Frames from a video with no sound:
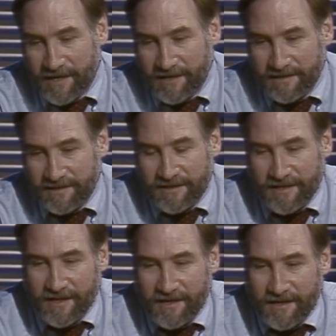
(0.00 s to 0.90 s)
because
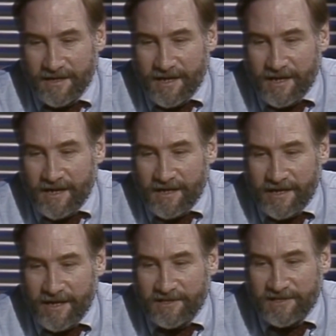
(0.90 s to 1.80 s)

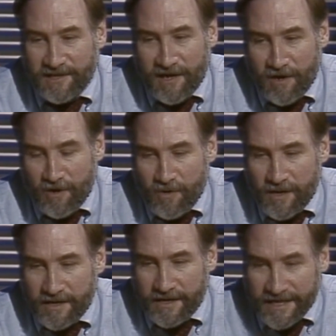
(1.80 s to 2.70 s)
they are
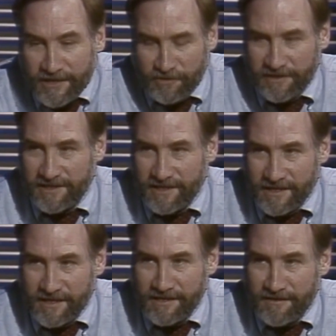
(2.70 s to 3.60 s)
so
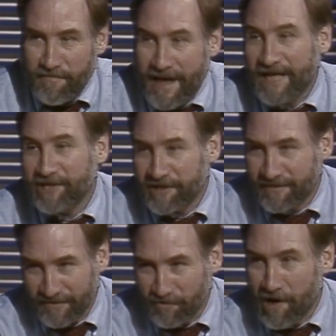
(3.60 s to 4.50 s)
interested in the
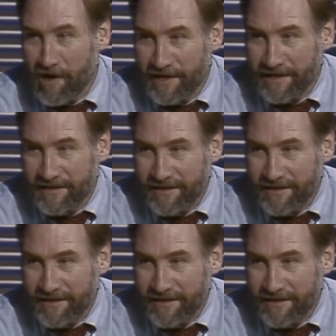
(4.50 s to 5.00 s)
magic of drawing,